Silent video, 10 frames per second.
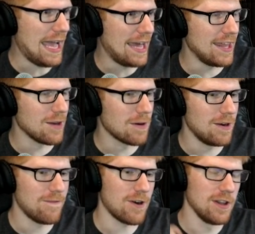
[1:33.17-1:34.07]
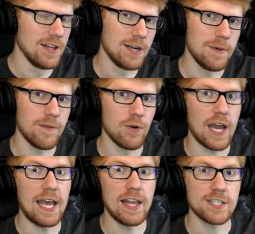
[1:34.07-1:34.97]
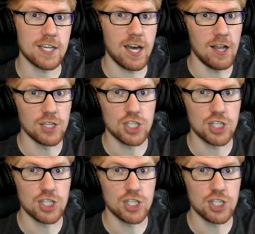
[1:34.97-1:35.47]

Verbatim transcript: I think we're in for a little bit of what I like to call a